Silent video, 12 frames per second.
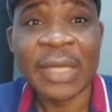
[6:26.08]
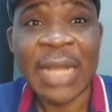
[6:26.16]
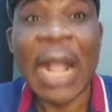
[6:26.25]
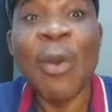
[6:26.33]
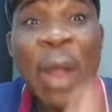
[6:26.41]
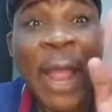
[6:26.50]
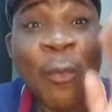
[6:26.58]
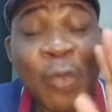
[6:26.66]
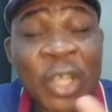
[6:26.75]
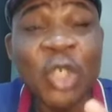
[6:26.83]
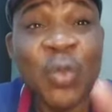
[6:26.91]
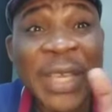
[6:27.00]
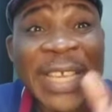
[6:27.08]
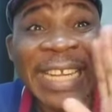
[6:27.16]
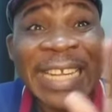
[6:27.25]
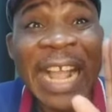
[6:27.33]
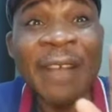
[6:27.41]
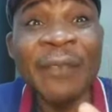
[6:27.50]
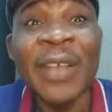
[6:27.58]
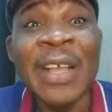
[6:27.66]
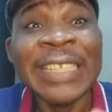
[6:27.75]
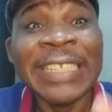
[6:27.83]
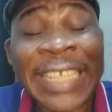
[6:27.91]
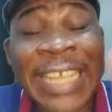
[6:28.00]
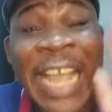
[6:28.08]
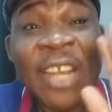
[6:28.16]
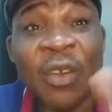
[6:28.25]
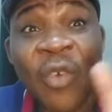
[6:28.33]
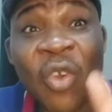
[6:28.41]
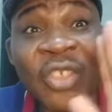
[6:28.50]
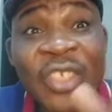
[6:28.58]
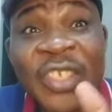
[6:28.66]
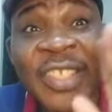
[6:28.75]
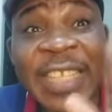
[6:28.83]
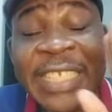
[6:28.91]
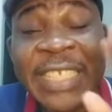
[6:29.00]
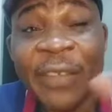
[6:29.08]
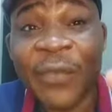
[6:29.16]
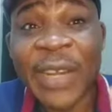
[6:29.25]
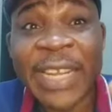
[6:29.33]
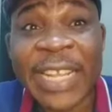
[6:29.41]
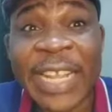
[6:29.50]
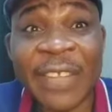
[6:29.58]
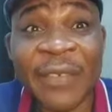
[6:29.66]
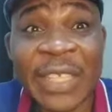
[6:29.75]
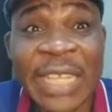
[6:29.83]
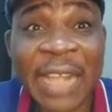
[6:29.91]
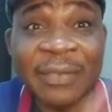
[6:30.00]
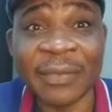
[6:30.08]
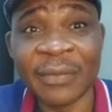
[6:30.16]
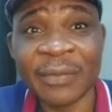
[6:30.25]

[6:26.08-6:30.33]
How I wish we can have the kind of consistency the Fulani Caliphate have.